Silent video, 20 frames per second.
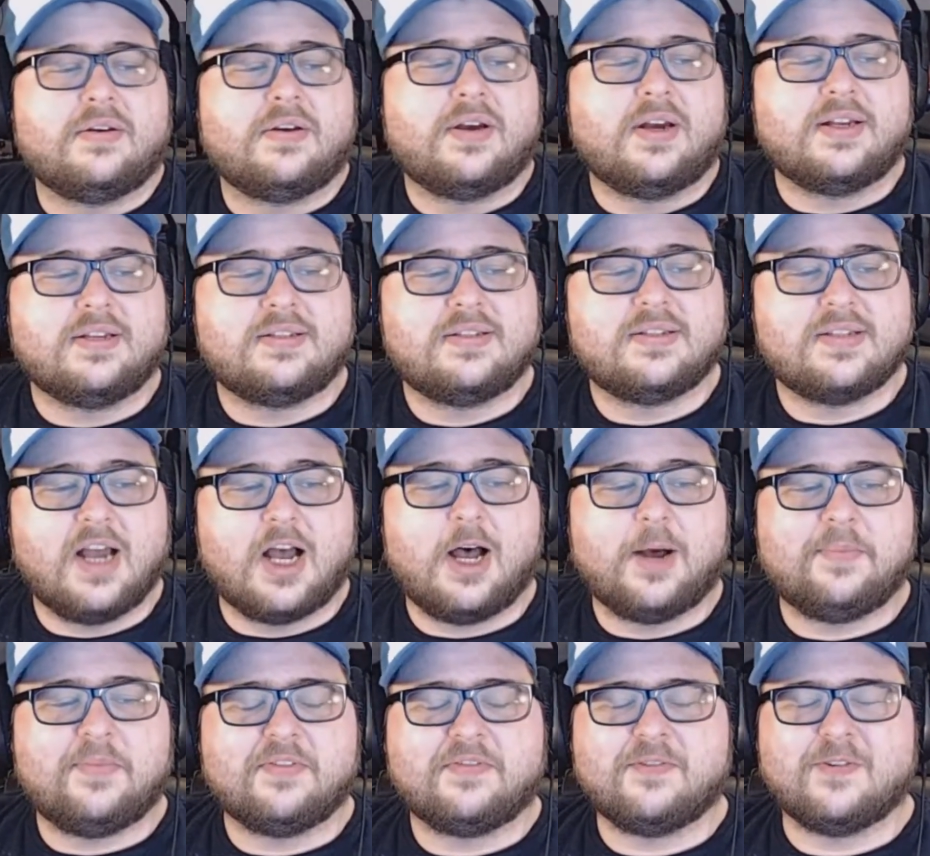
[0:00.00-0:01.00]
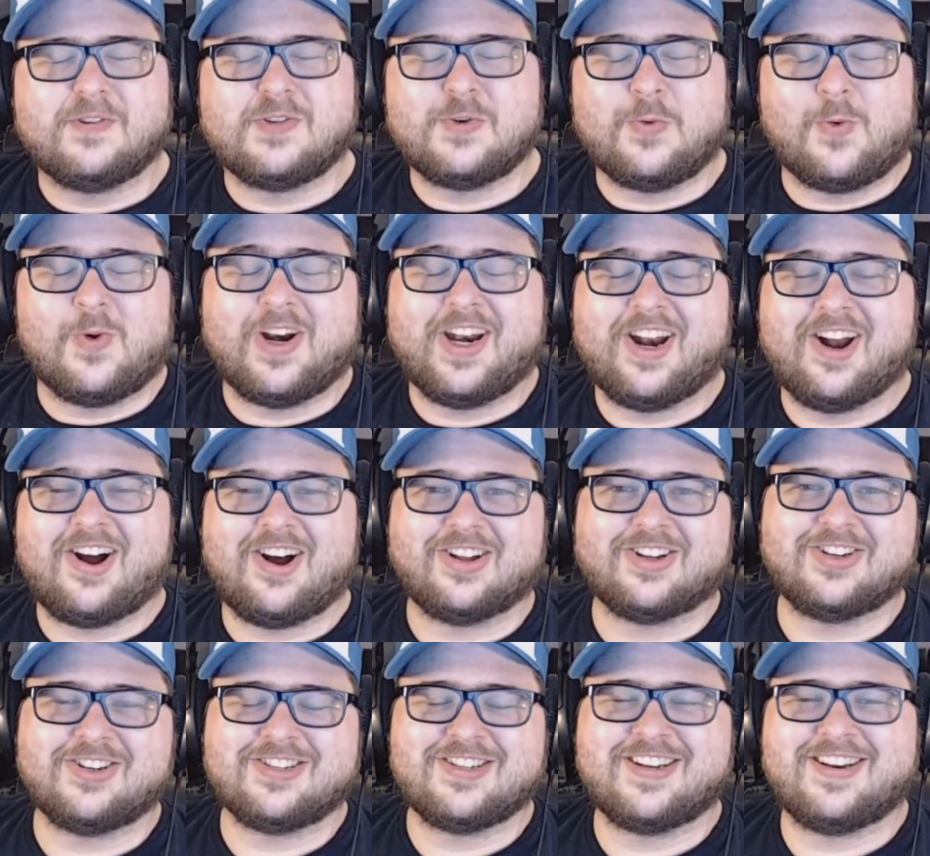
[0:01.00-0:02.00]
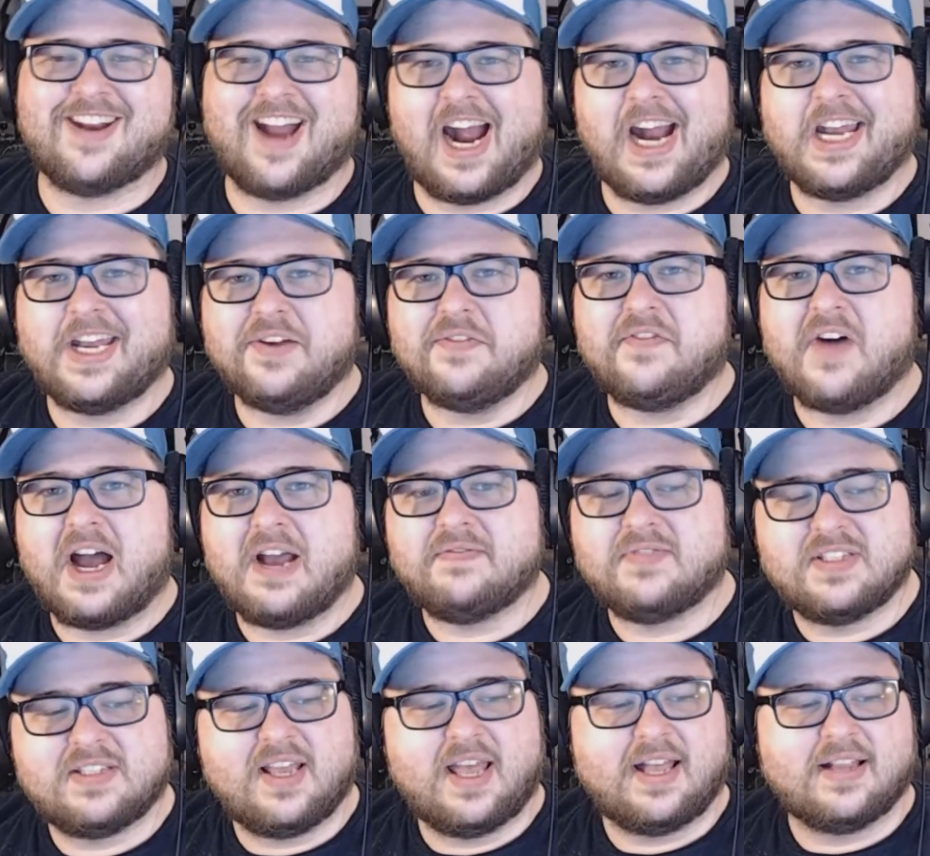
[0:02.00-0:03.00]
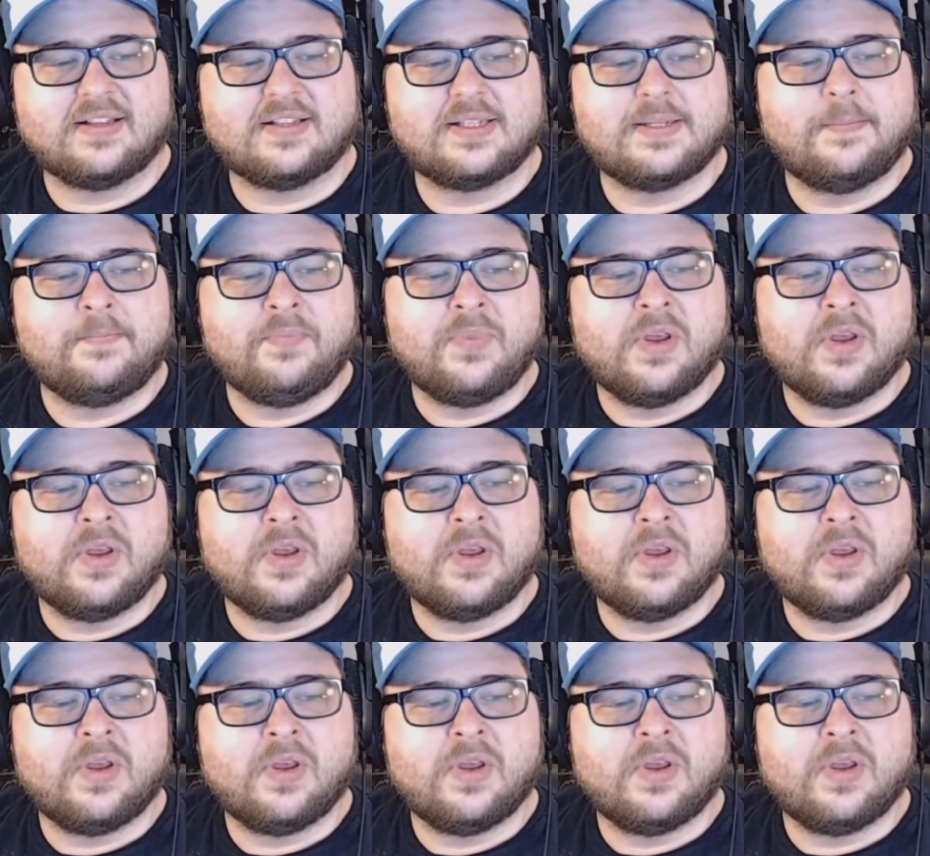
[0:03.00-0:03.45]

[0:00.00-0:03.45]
sub for $20.95.